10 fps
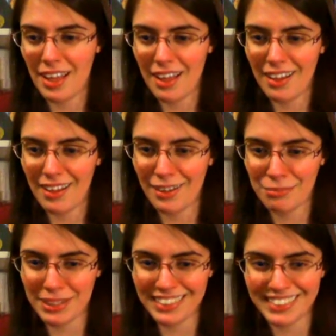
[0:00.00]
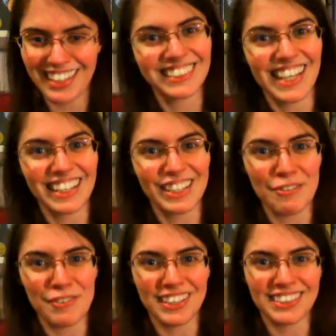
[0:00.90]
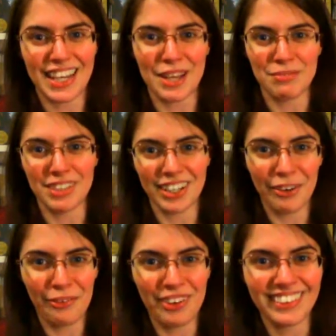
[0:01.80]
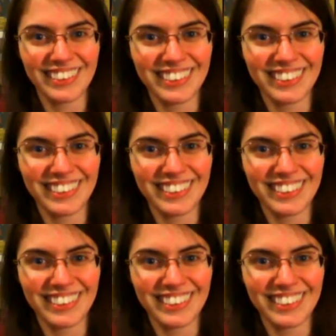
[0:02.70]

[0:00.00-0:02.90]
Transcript: But it's not exactly a fun time, you know?